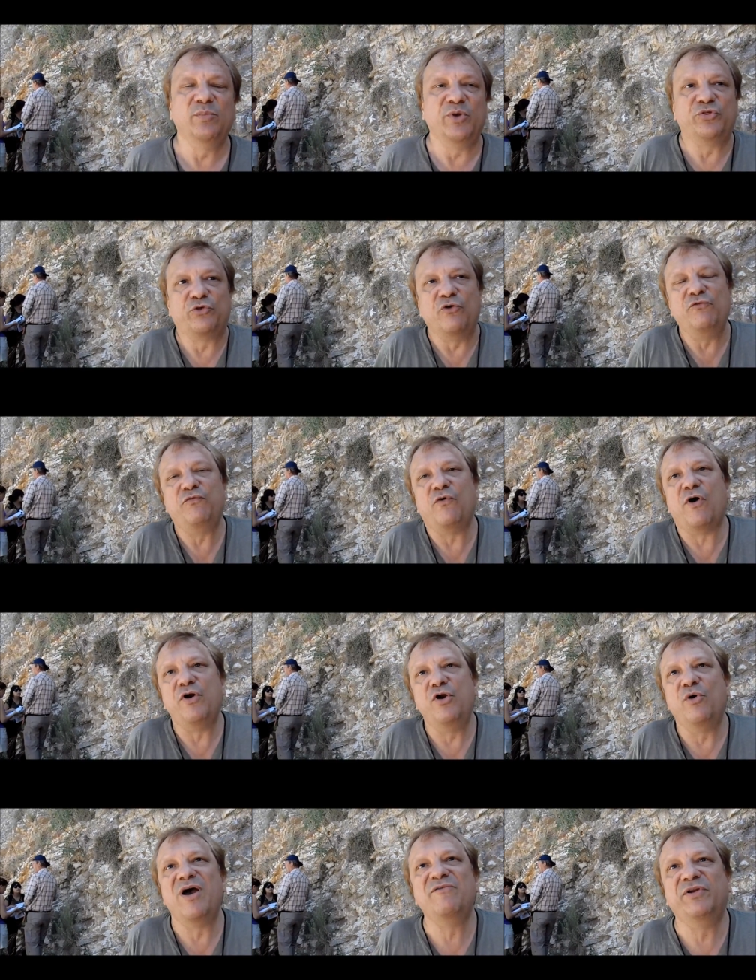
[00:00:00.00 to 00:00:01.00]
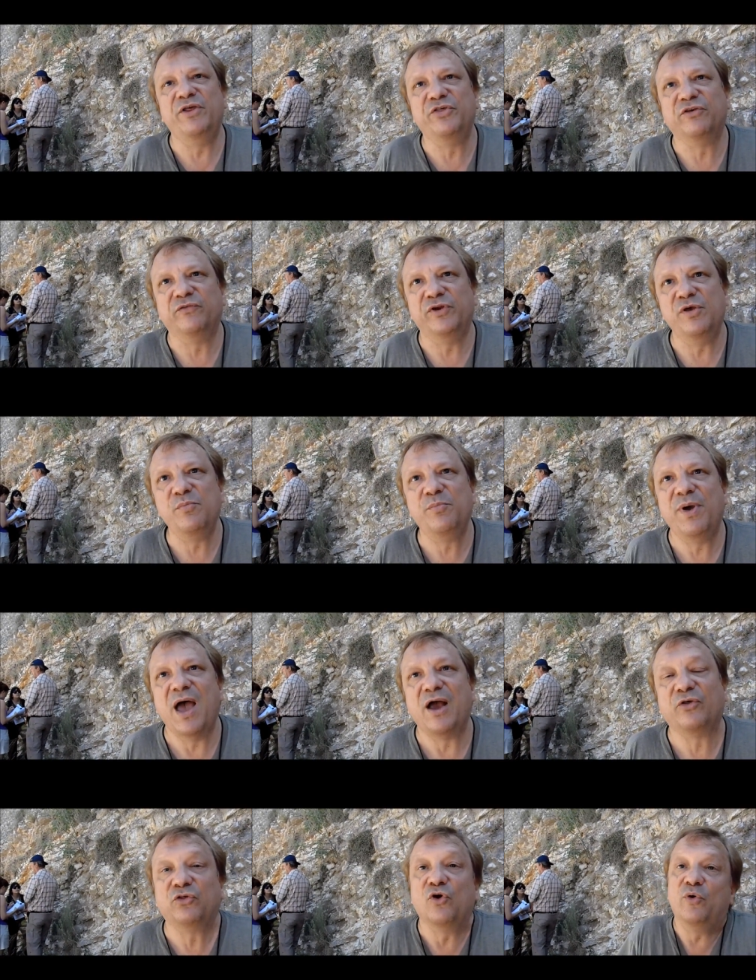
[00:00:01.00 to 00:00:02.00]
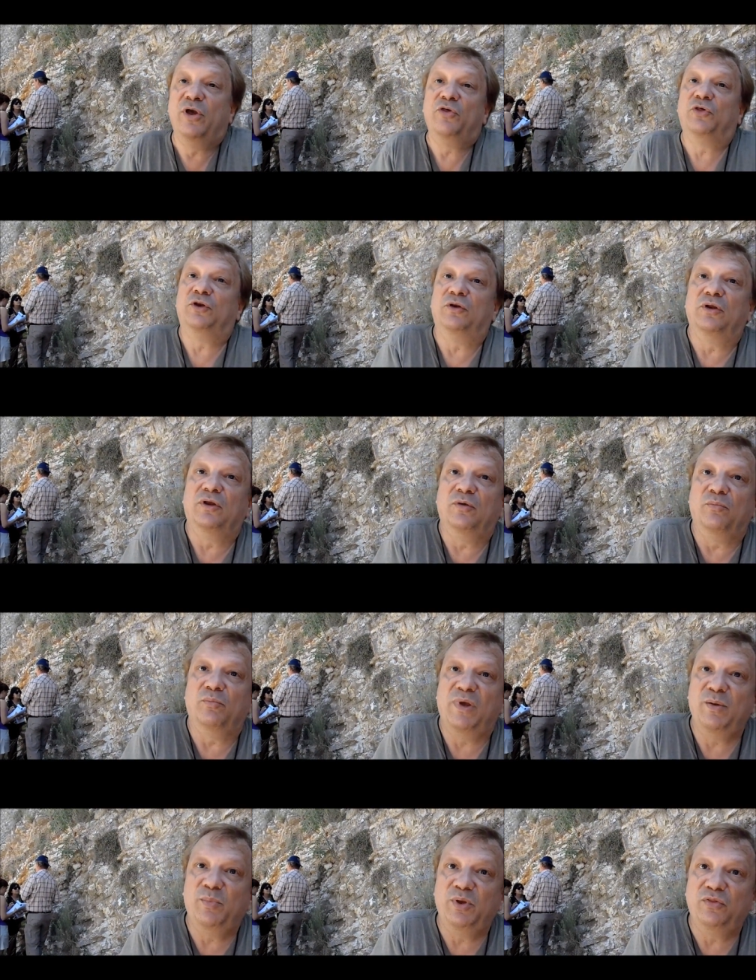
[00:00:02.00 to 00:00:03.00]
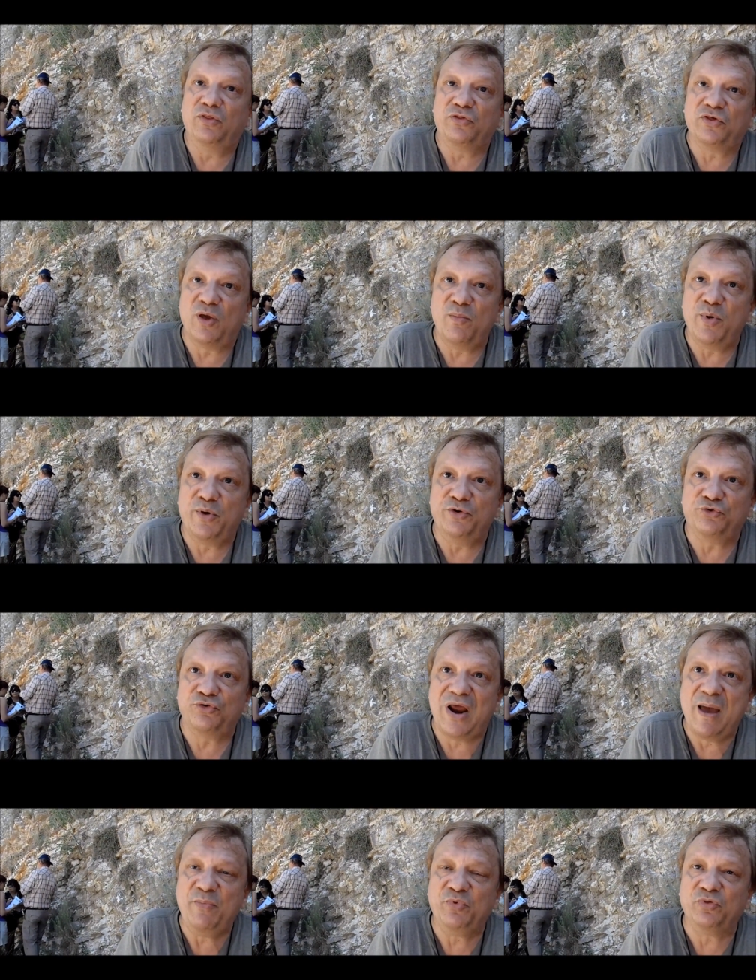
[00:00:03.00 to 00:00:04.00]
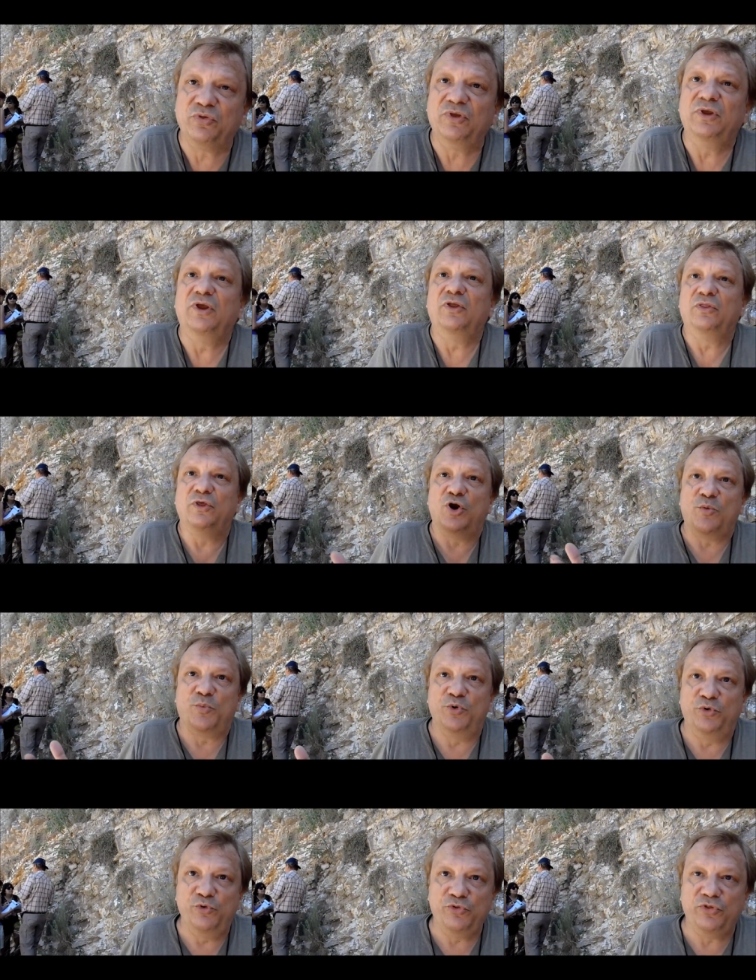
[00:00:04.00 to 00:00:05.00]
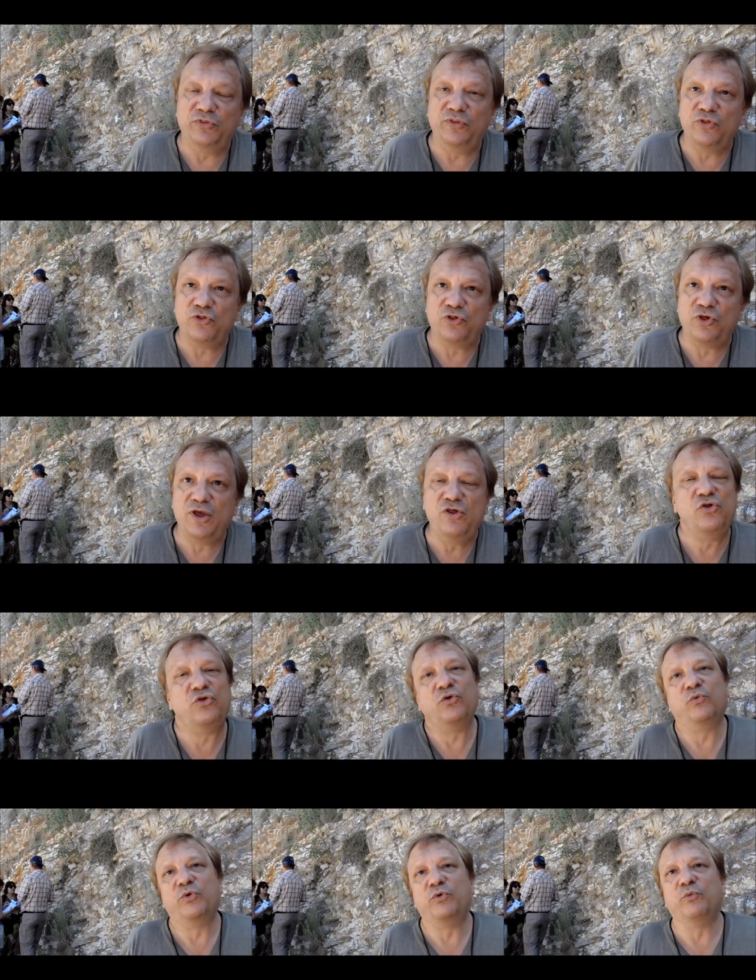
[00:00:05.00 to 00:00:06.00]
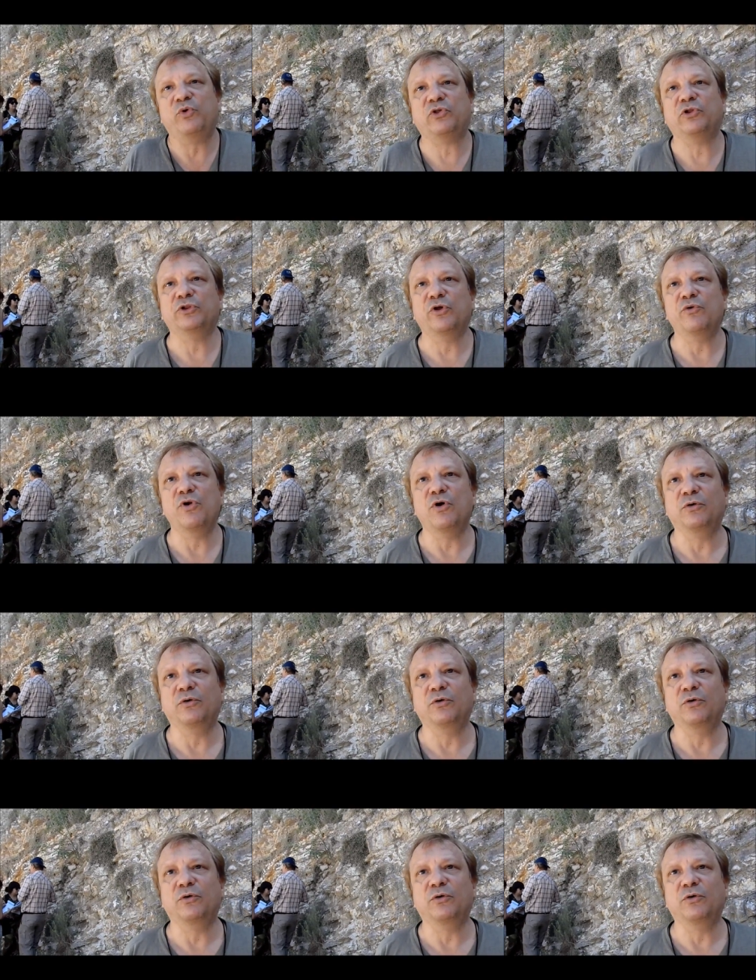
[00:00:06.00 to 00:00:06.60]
But so far, no evidence of an impact. So is it maybe the Siberian traps that are producing this change, we still don't